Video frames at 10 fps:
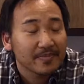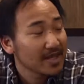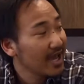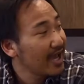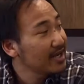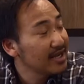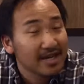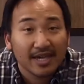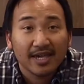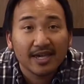had
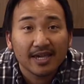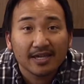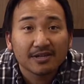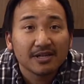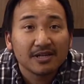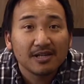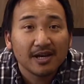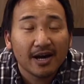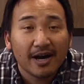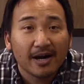a good,
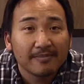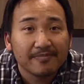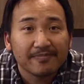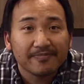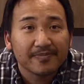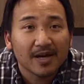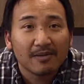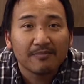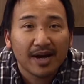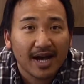
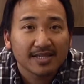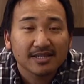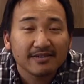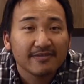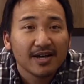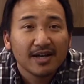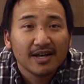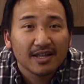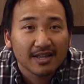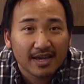positive
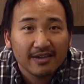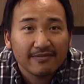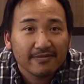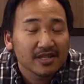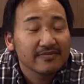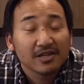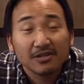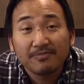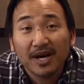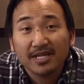life, lived a
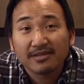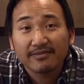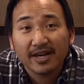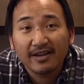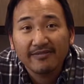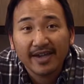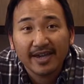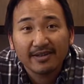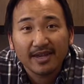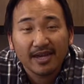good, positive life,
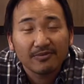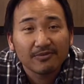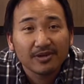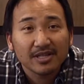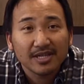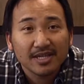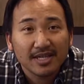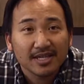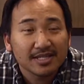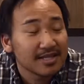and really
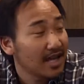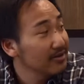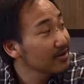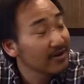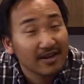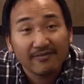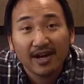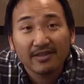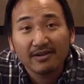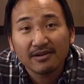is now the
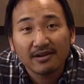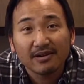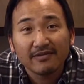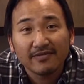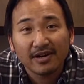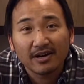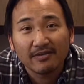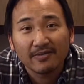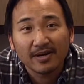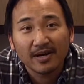grandfather of
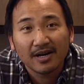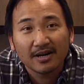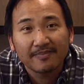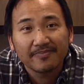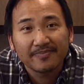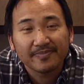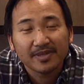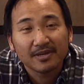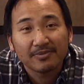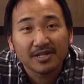
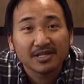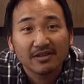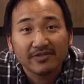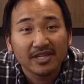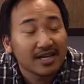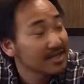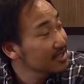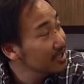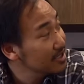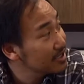the President of the United
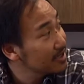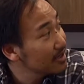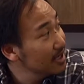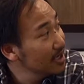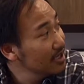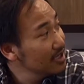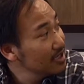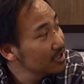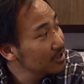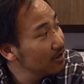States here.
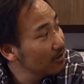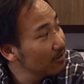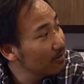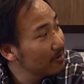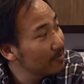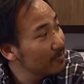So,